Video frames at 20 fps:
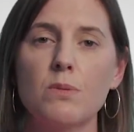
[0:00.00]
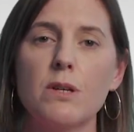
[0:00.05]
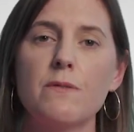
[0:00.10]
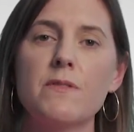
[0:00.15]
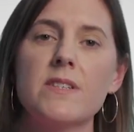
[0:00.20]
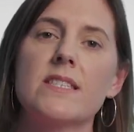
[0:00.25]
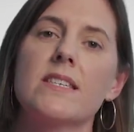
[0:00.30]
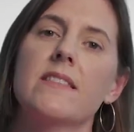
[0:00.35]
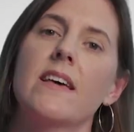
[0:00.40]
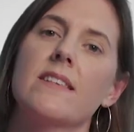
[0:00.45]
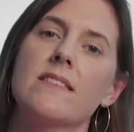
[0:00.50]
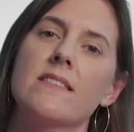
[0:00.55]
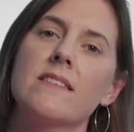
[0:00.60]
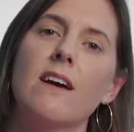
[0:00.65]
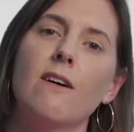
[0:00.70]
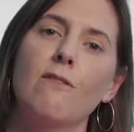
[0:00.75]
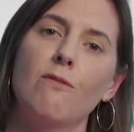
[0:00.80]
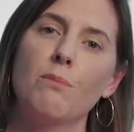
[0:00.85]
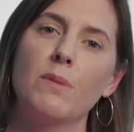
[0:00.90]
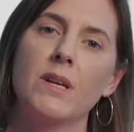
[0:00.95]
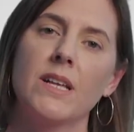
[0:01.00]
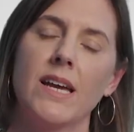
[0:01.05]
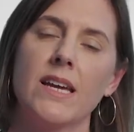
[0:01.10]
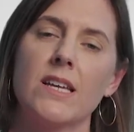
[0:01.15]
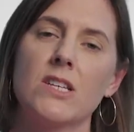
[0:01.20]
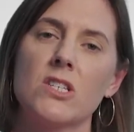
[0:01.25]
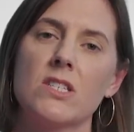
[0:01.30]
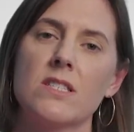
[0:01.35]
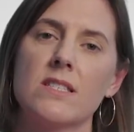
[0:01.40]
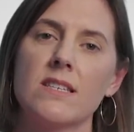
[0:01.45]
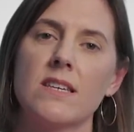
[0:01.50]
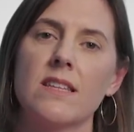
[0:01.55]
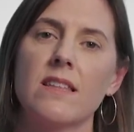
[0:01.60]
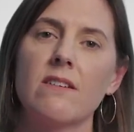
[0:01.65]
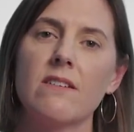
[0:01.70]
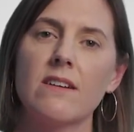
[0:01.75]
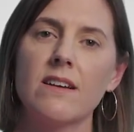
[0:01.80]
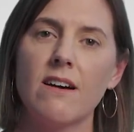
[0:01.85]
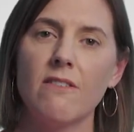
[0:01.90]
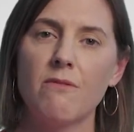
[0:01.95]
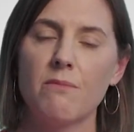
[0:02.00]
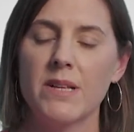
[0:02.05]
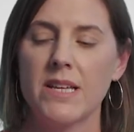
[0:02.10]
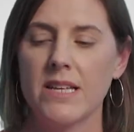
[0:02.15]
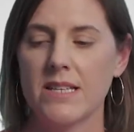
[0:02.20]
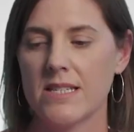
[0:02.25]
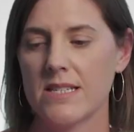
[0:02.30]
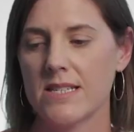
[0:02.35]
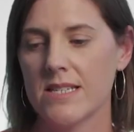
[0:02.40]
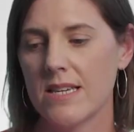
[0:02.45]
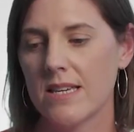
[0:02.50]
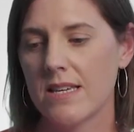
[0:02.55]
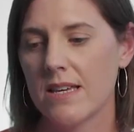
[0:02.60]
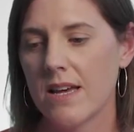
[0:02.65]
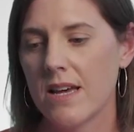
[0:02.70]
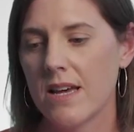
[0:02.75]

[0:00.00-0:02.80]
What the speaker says: well obviously that's a government agency, they're a government entity.